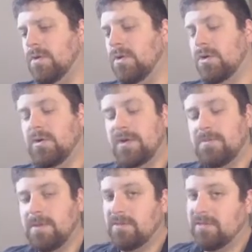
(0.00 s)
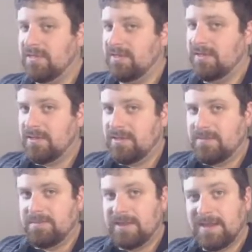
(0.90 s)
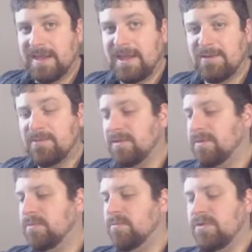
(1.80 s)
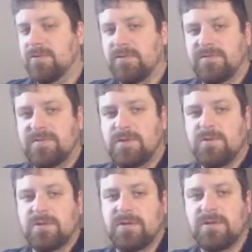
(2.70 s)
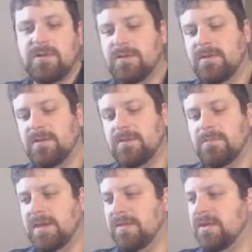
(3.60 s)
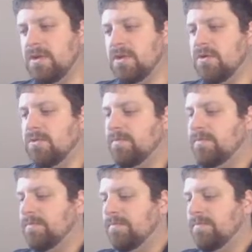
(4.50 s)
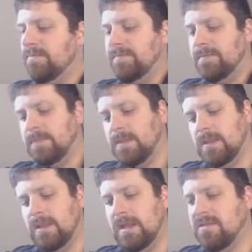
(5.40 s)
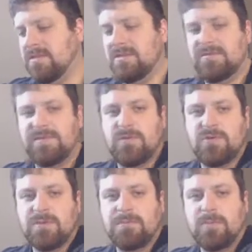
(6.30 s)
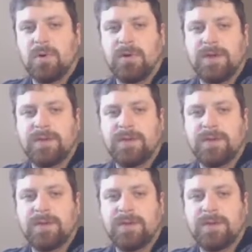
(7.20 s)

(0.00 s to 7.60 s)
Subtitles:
Who knows, maybe we'll see some play again with Retort Fusion being the new instant fusion boy.